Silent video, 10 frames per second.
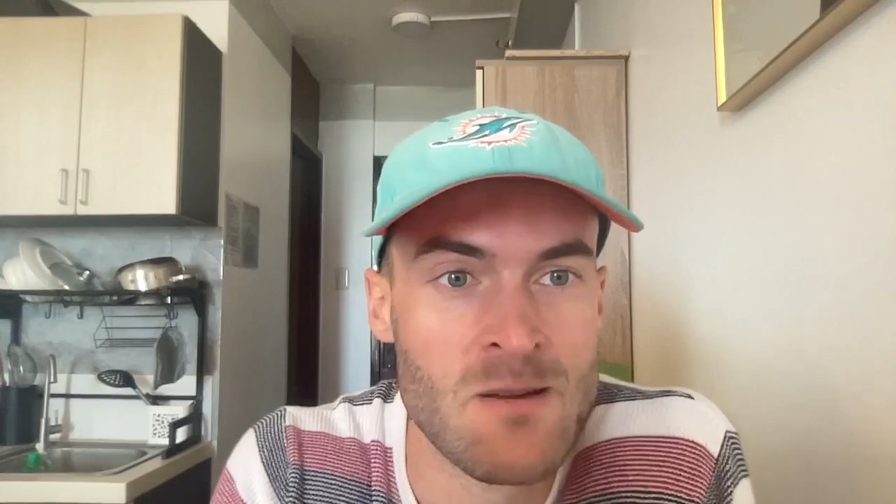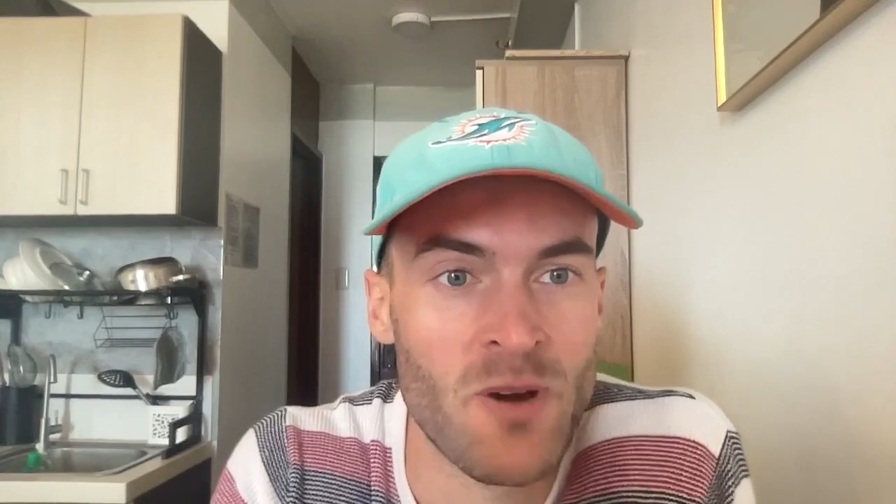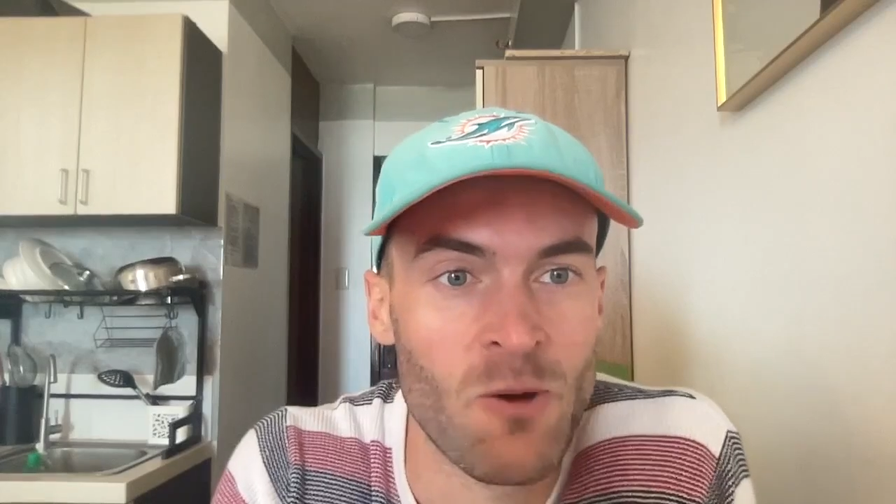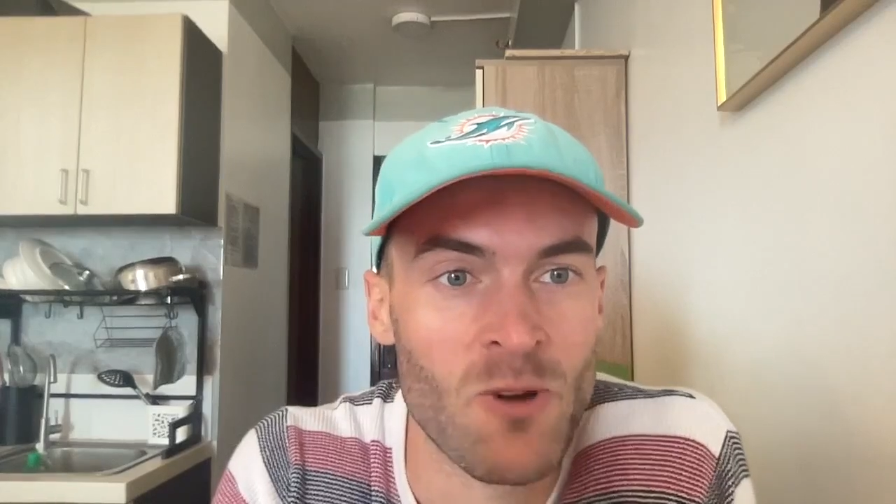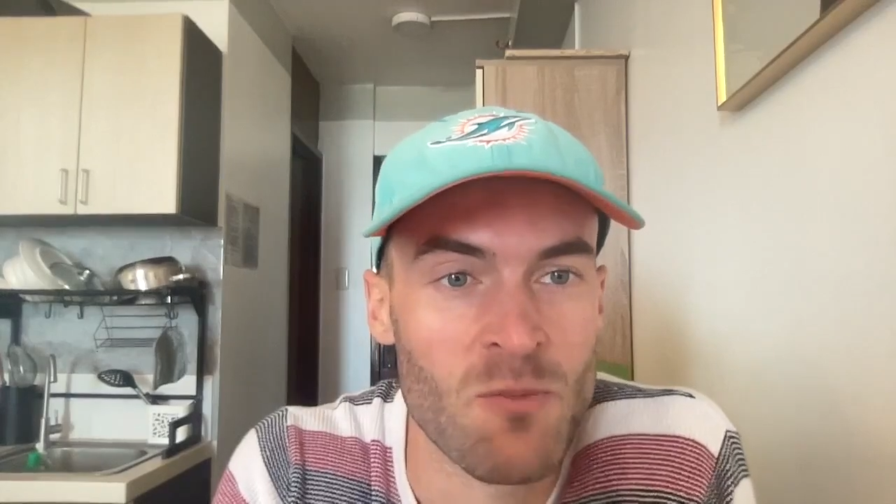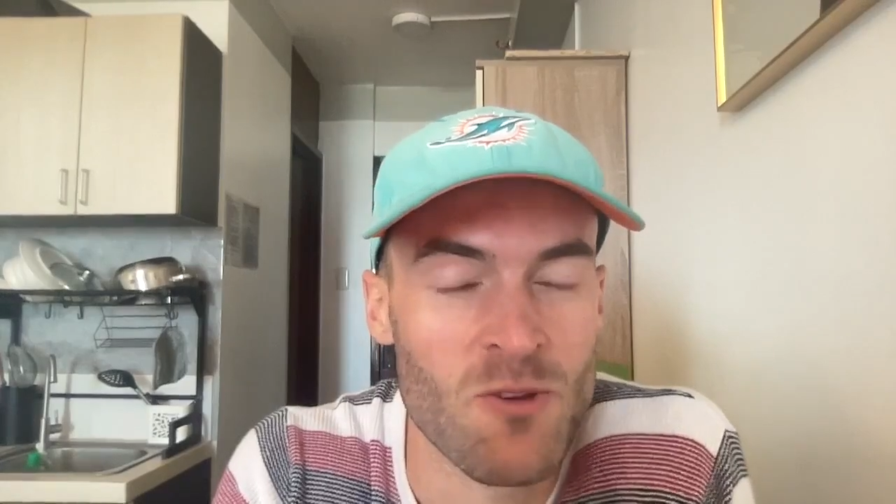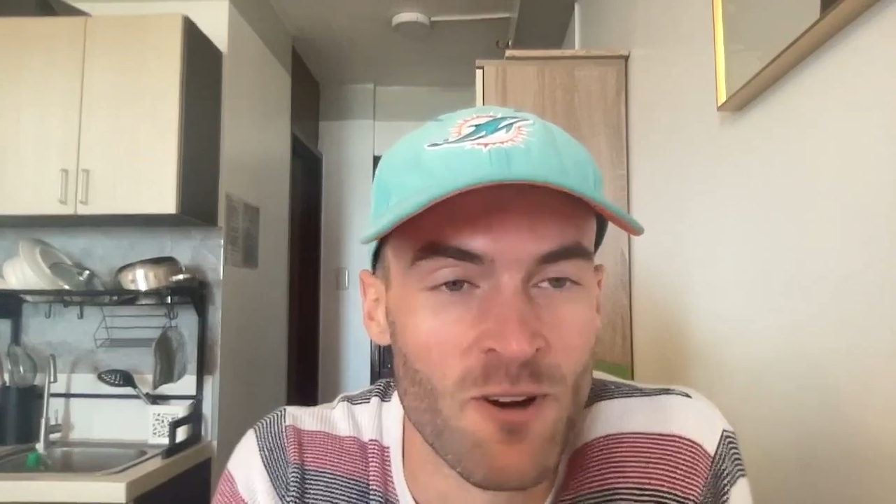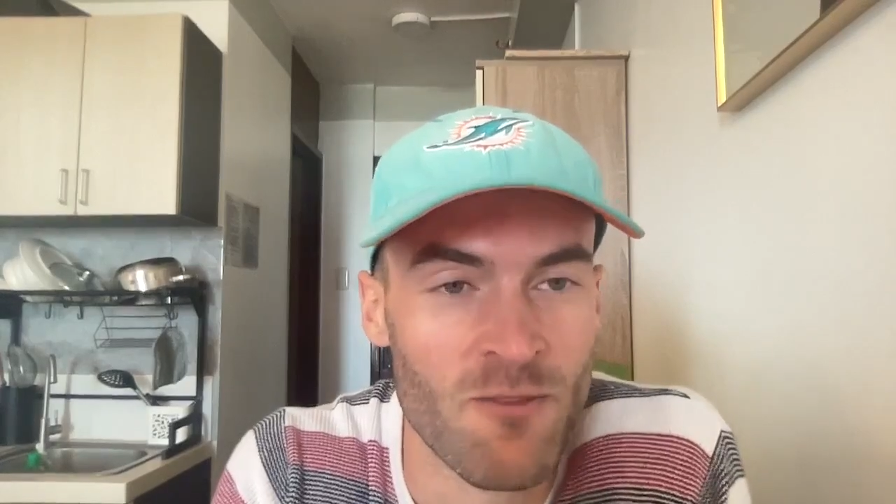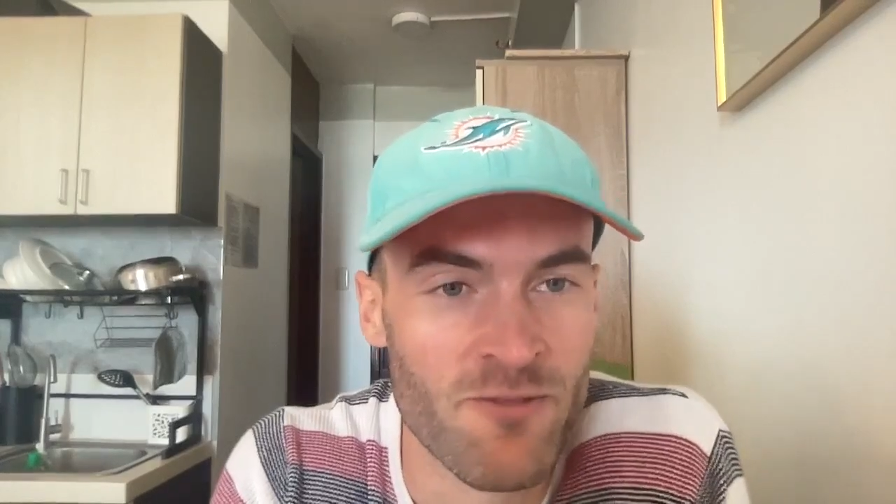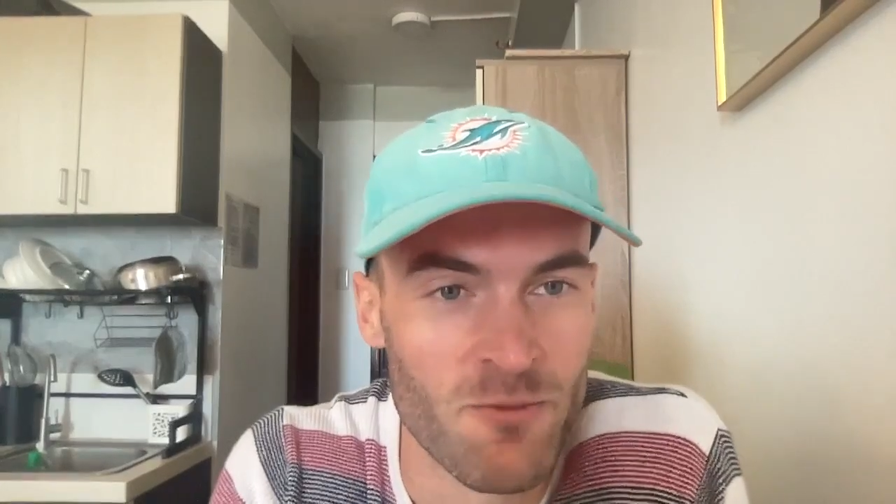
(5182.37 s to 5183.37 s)
But I want to move
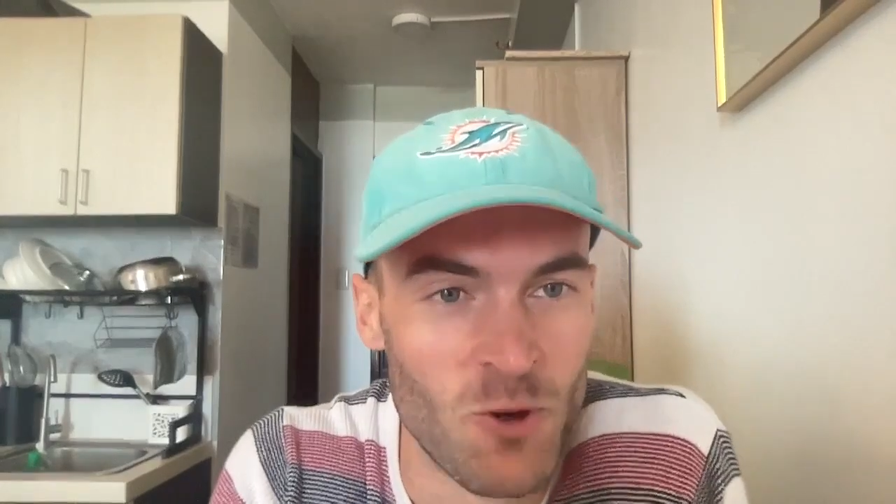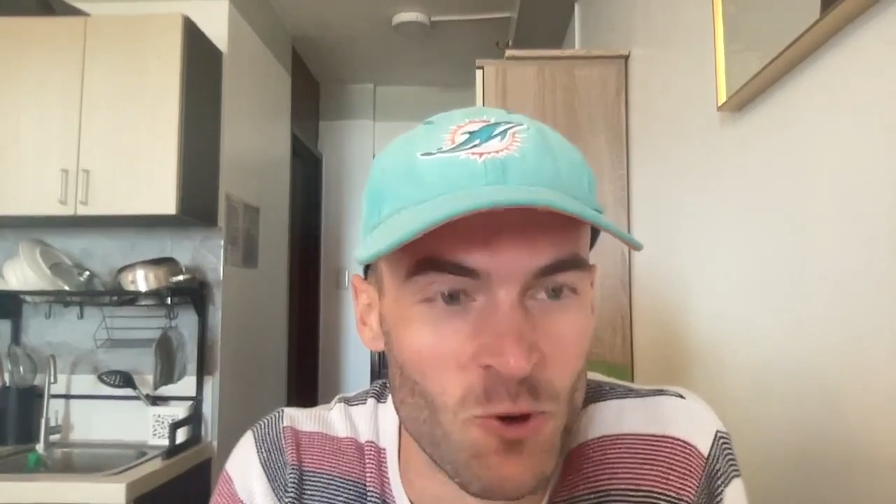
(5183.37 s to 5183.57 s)
on from the